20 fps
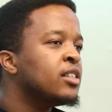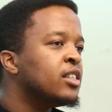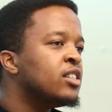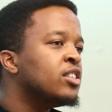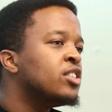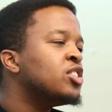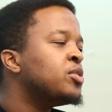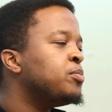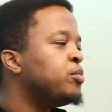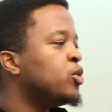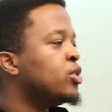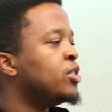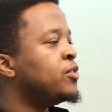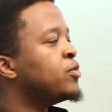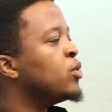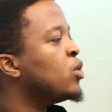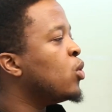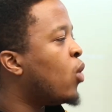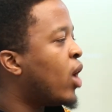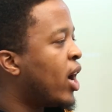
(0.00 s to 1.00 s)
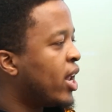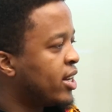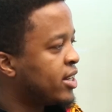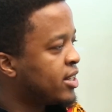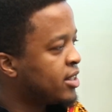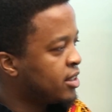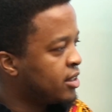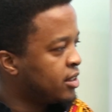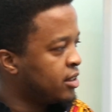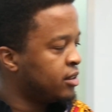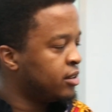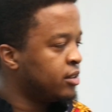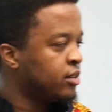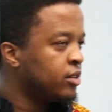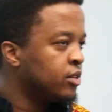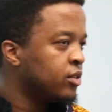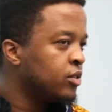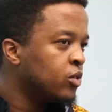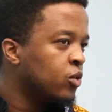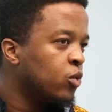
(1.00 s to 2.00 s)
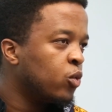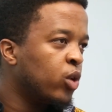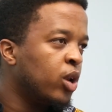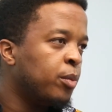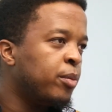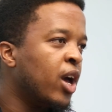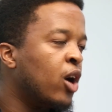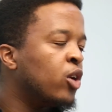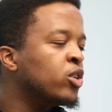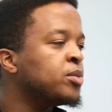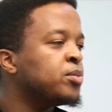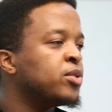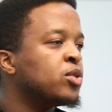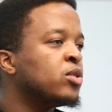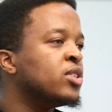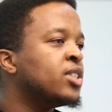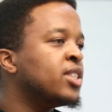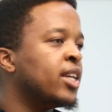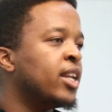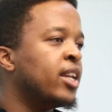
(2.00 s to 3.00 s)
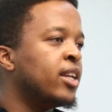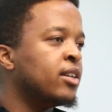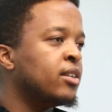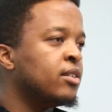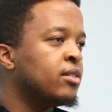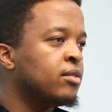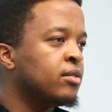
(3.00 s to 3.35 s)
in this beautiful world will be a hospital ceiling.